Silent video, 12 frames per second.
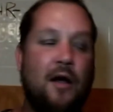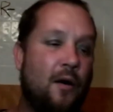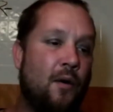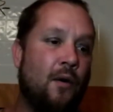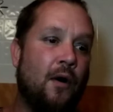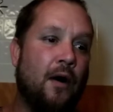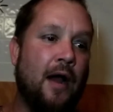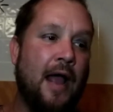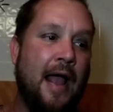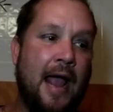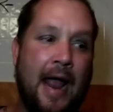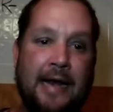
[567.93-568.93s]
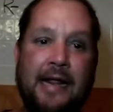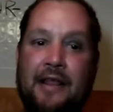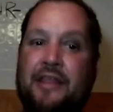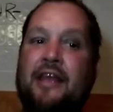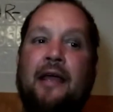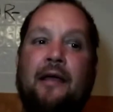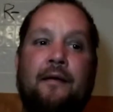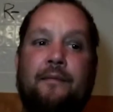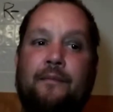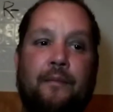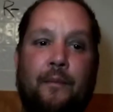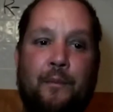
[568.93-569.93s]
or anything
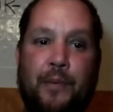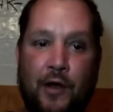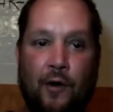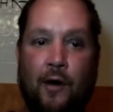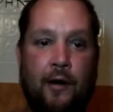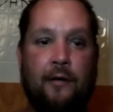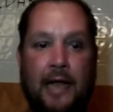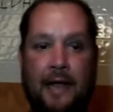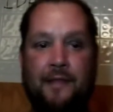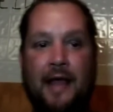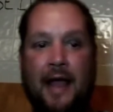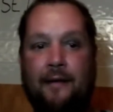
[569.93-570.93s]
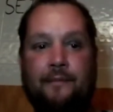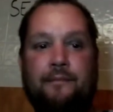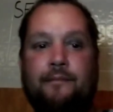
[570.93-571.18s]
pure in that